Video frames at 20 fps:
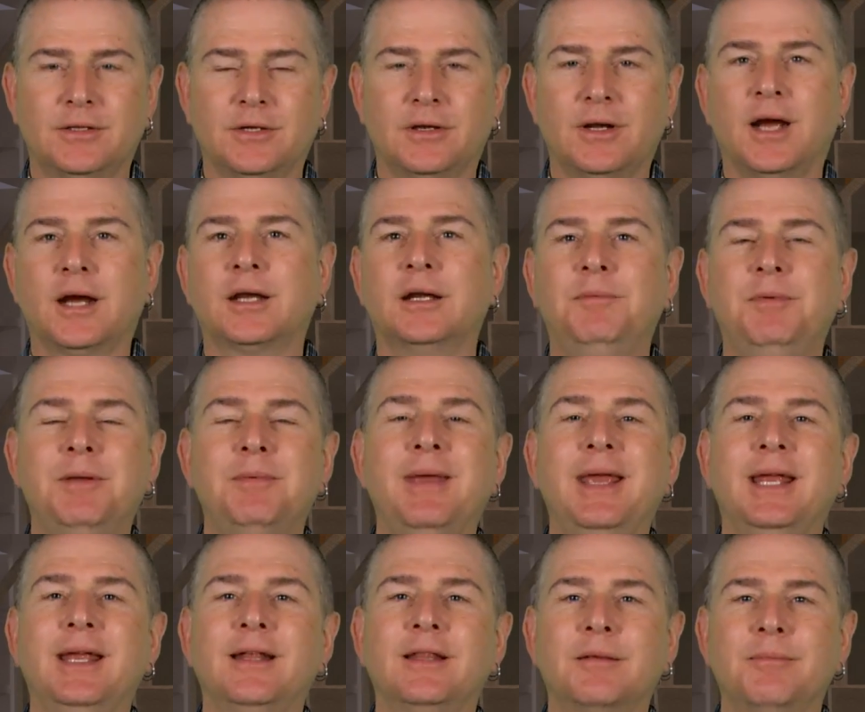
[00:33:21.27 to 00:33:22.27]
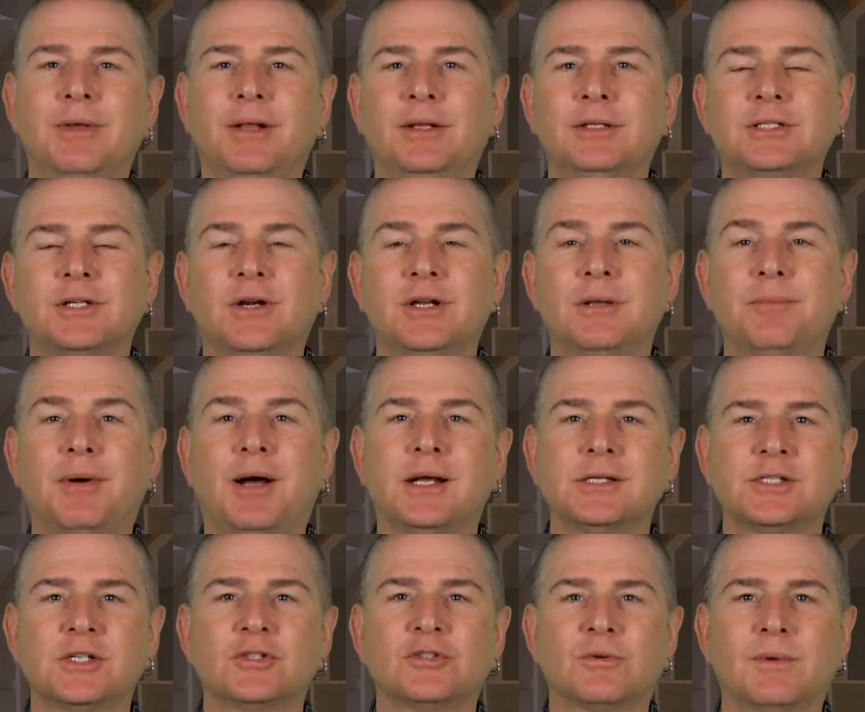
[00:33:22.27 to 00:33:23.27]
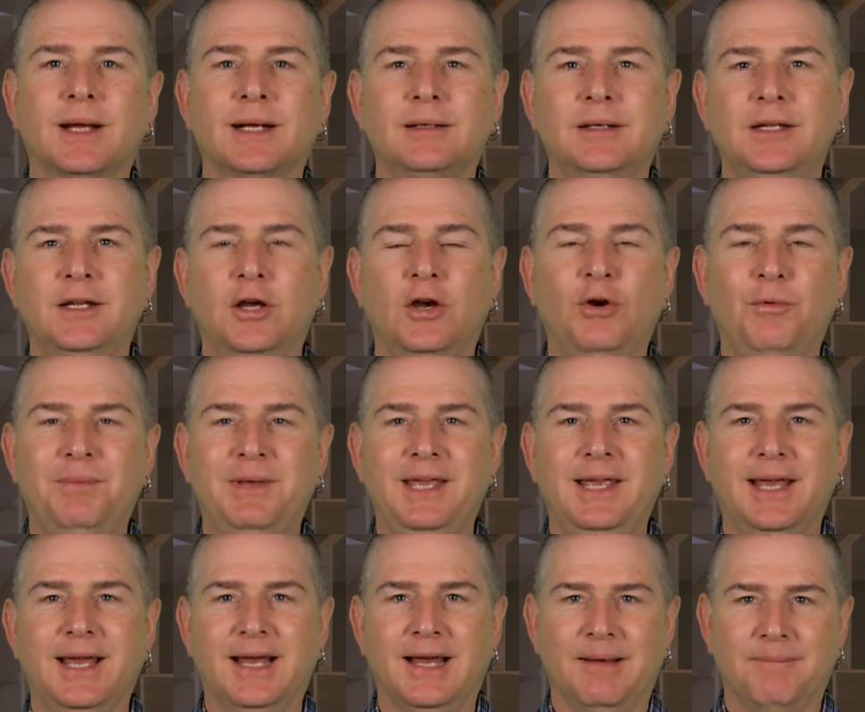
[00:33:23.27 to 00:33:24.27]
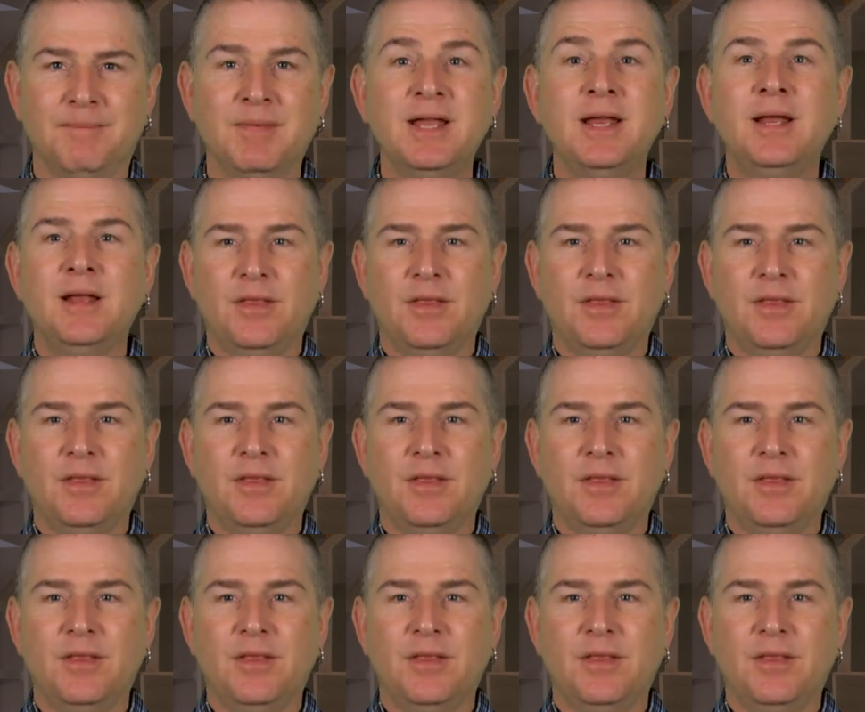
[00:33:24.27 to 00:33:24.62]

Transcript: They're not going to be making the military deposit directly to OPM